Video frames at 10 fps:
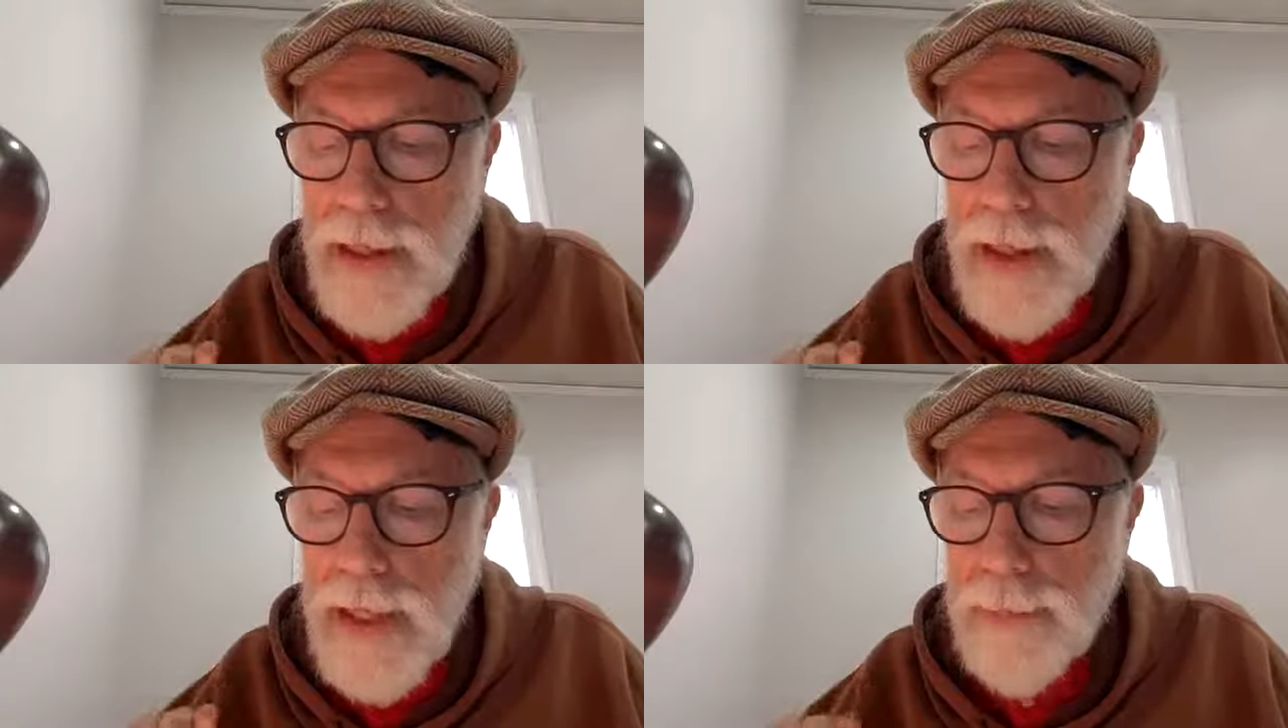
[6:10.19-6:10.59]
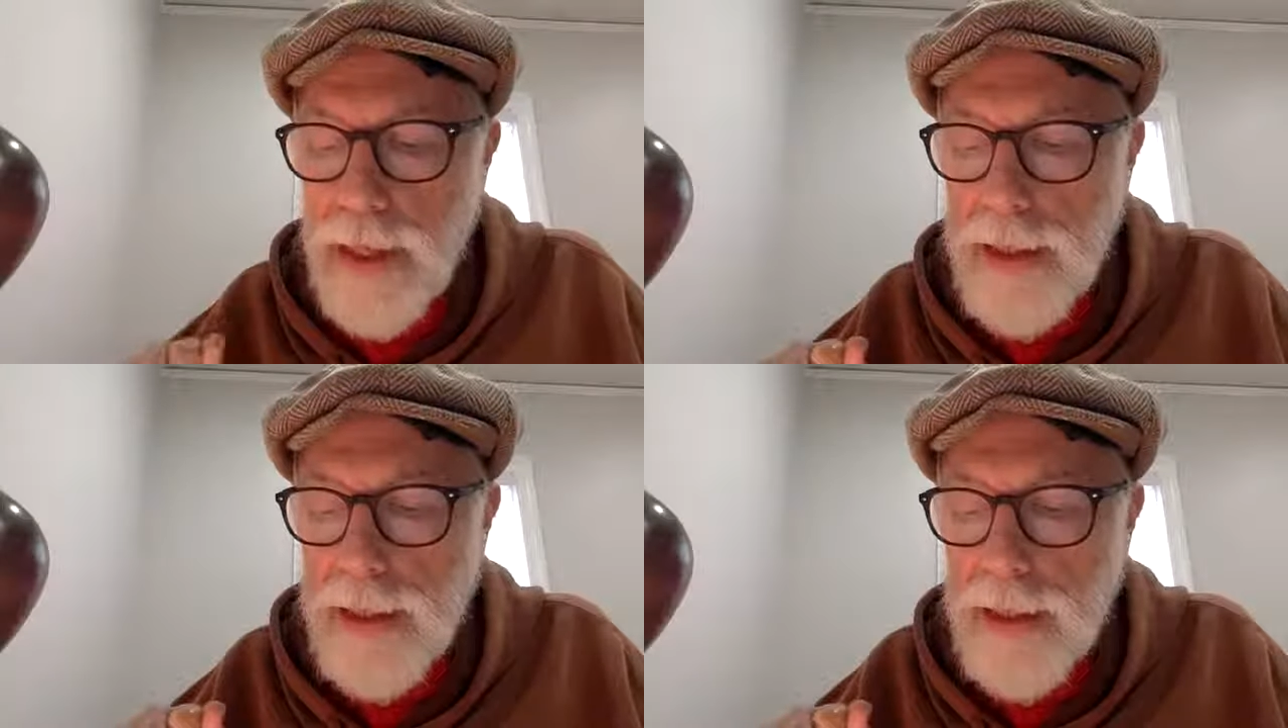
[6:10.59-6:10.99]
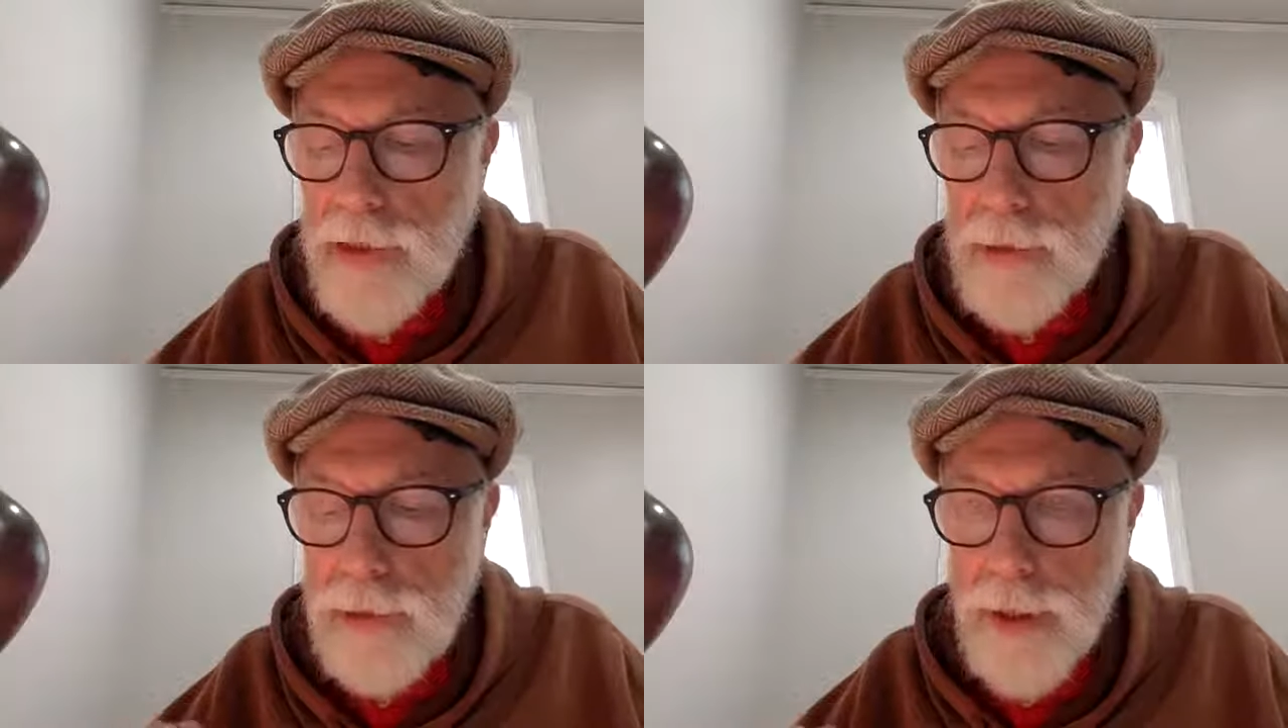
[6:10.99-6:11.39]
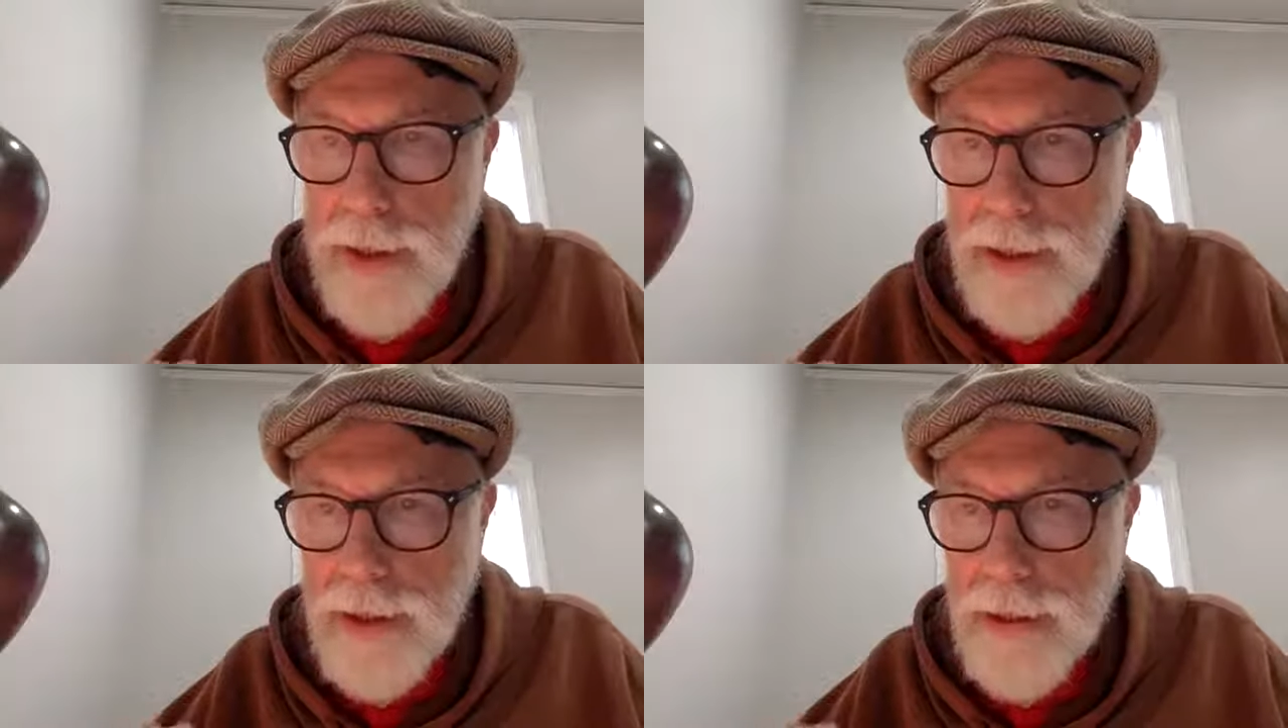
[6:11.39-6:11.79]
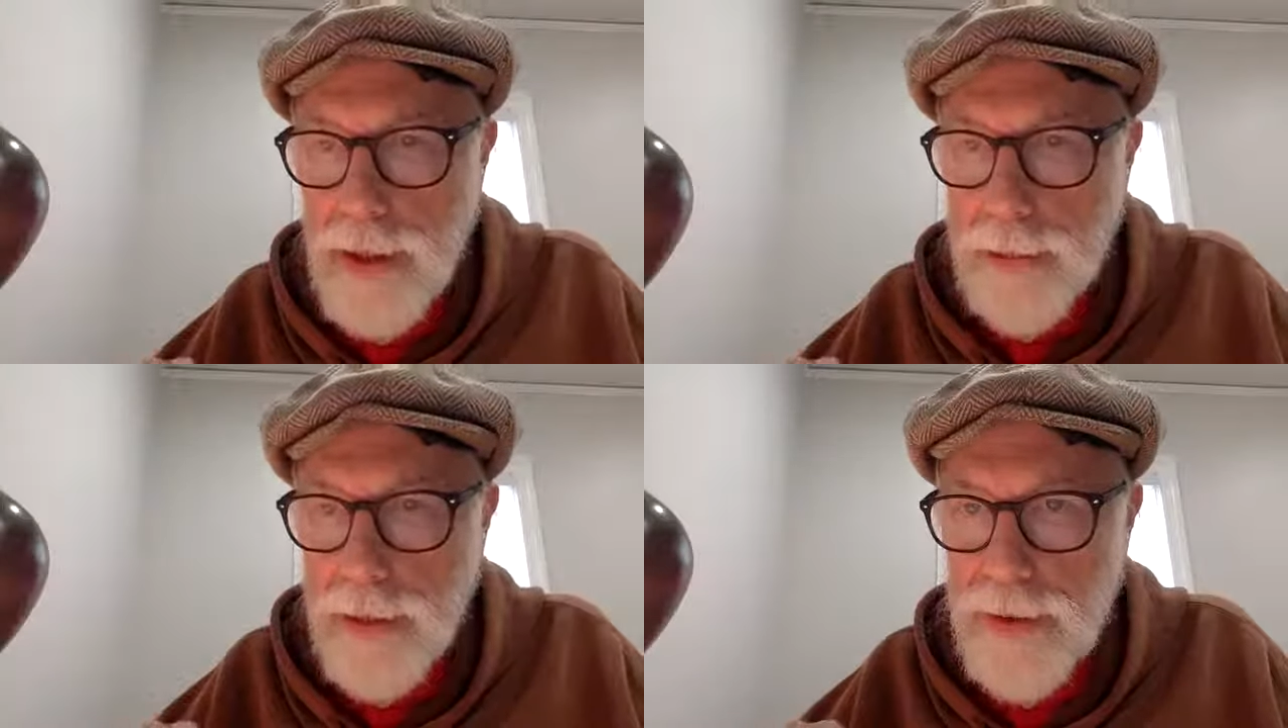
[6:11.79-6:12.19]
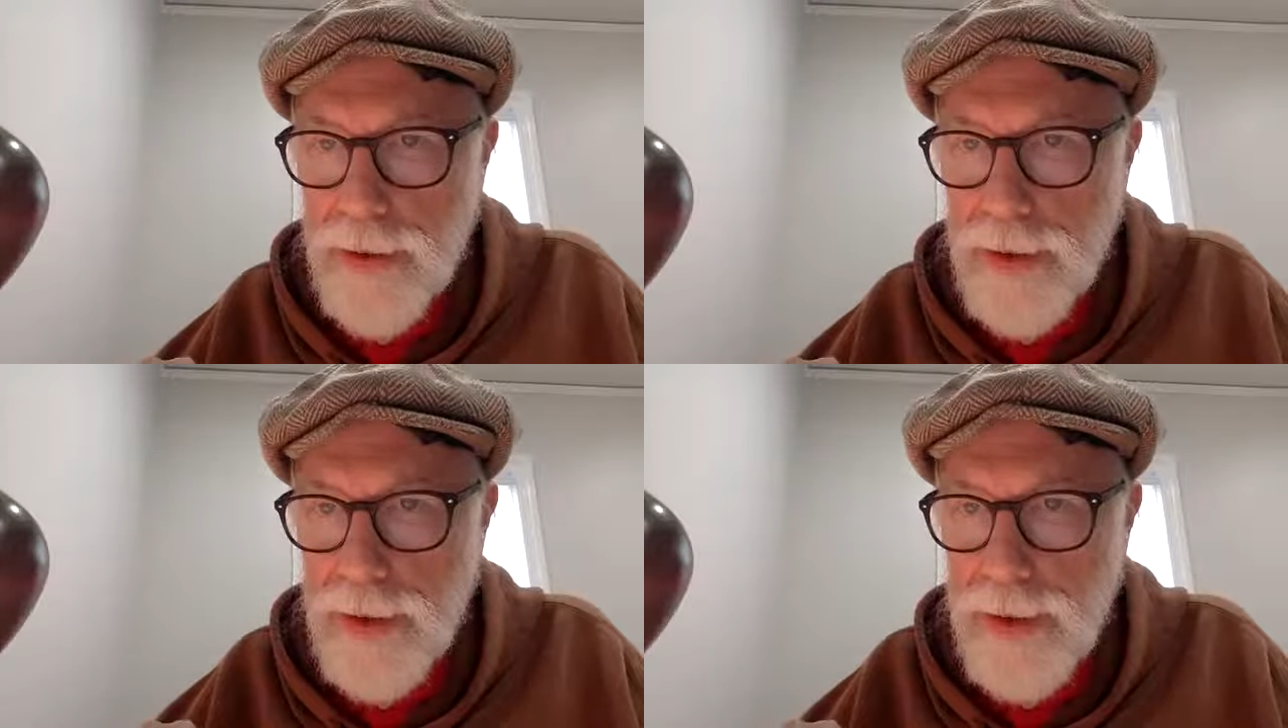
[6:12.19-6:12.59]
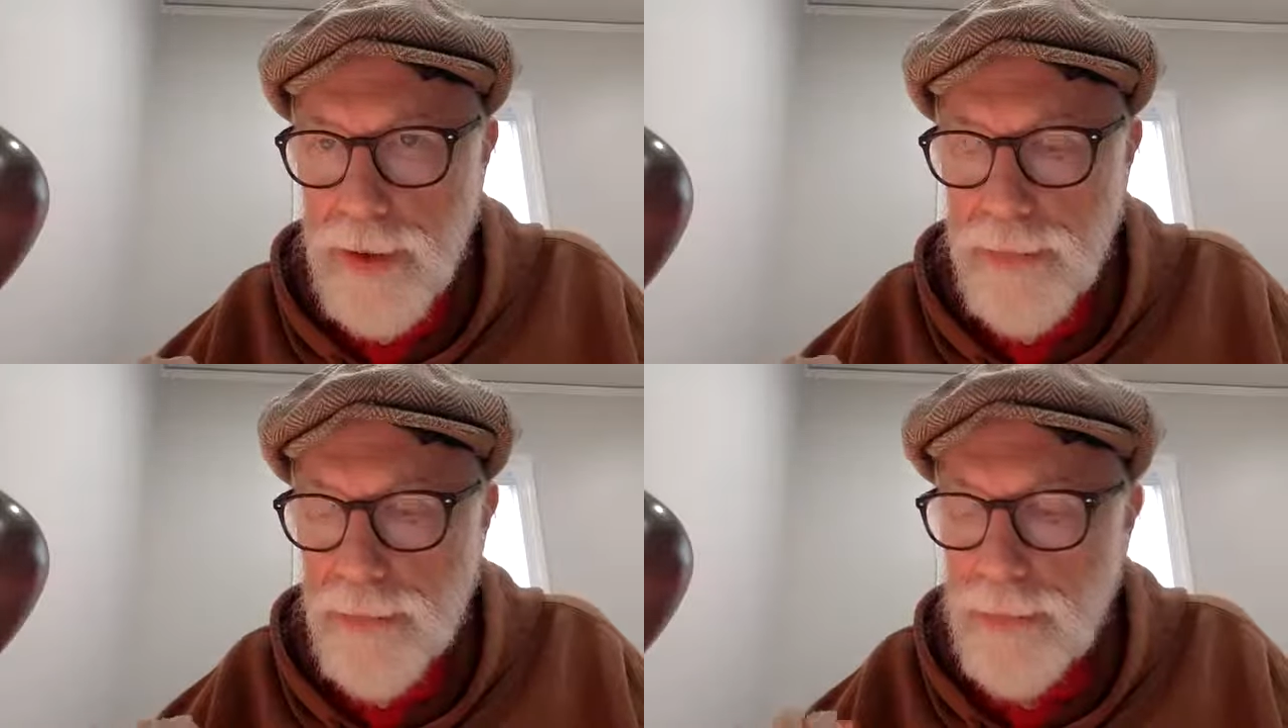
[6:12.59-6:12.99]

I might exploit this opportunity